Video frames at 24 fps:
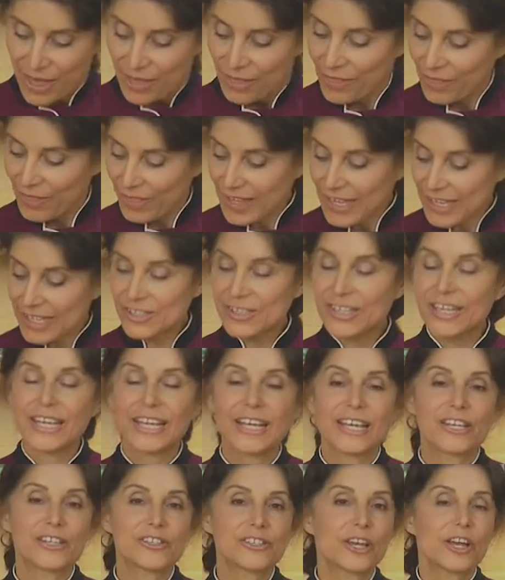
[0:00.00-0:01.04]
This
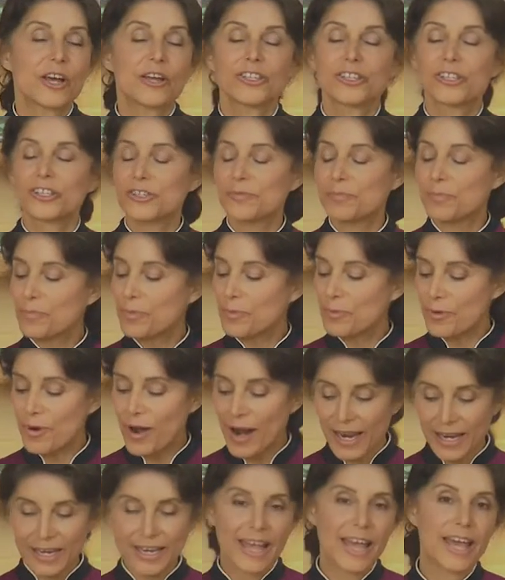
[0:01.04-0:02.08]
is just
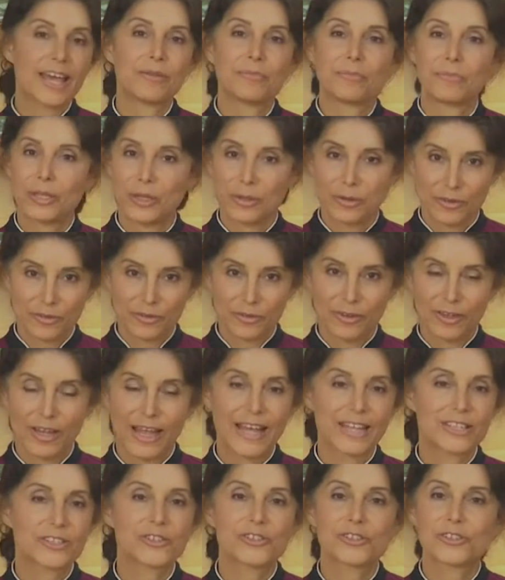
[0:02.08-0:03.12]
bright and
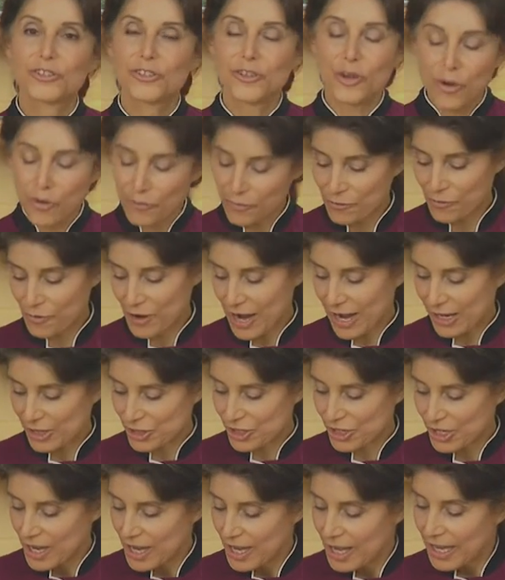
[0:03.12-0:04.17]
beautiful and so
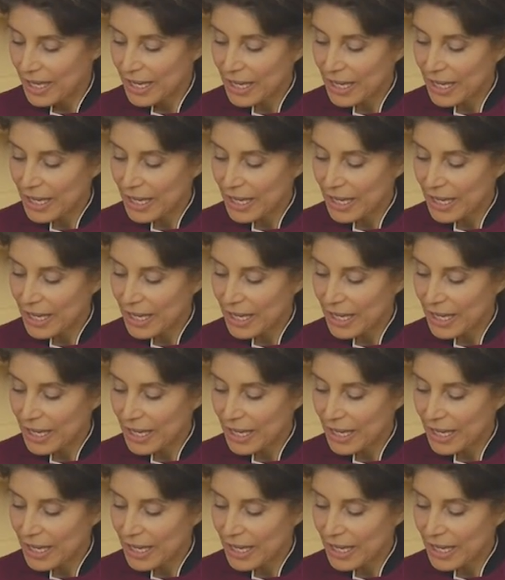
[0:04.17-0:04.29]
fresh.